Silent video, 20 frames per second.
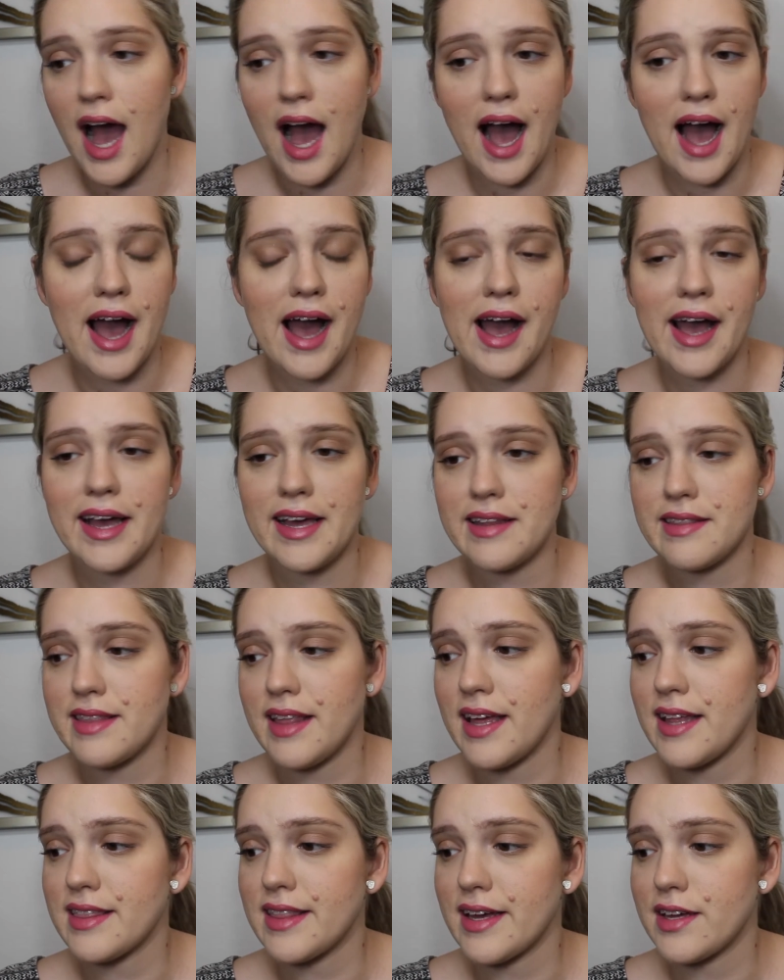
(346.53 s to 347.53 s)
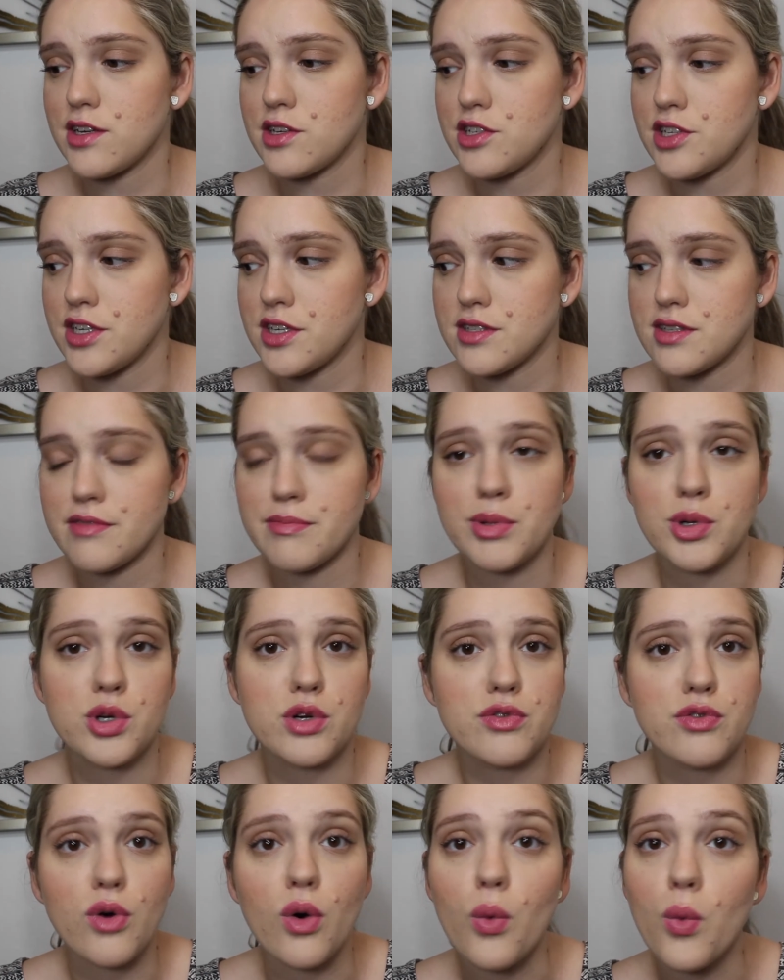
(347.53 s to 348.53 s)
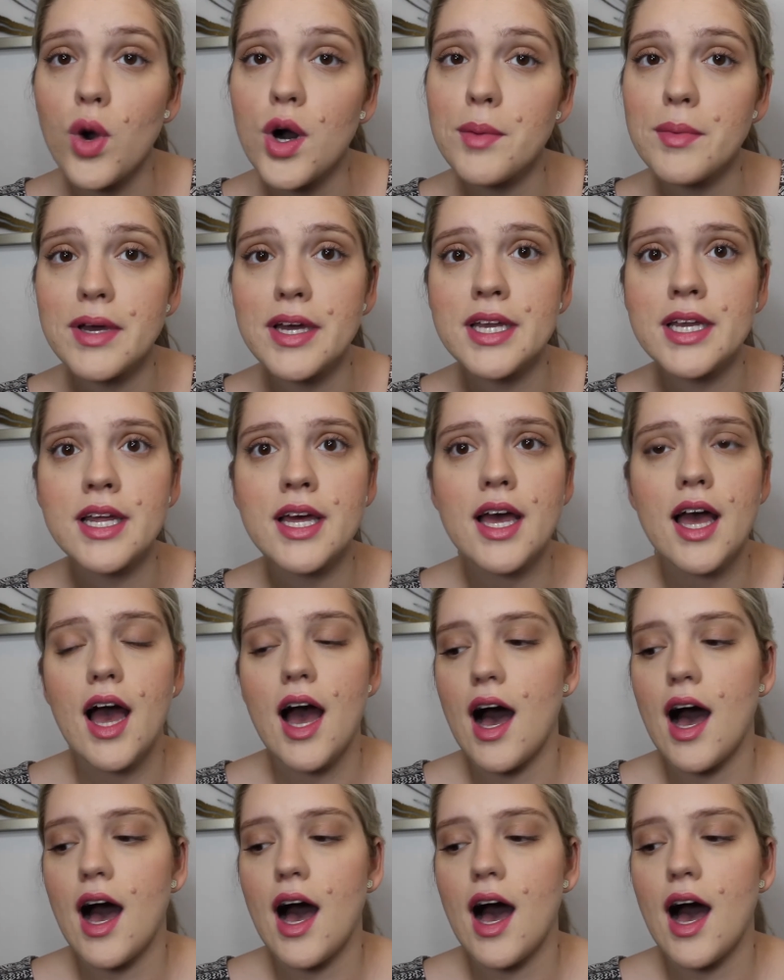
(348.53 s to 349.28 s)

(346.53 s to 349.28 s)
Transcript: I think that she's a beautiful woman,